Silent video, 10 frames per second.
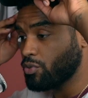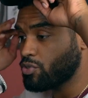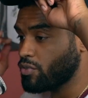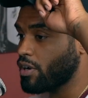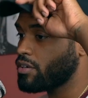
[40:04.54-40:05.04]
Who
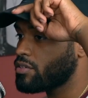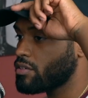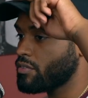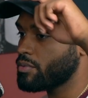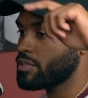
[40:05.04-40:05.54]
are you
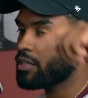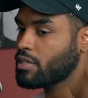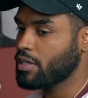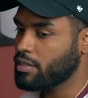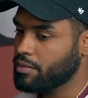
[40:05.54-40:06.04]
surrounding yourself
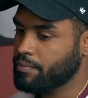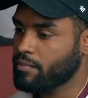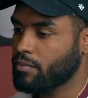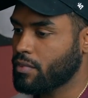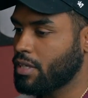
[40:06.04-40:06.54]
with? And like,
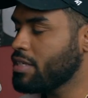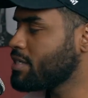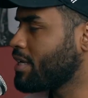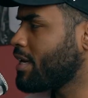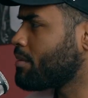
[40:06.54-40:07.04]

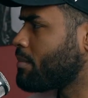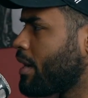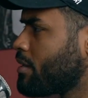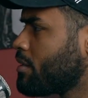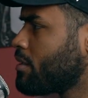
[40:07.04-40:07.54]
it is a
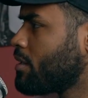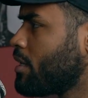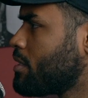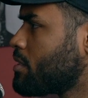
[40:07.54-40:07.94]
game, man.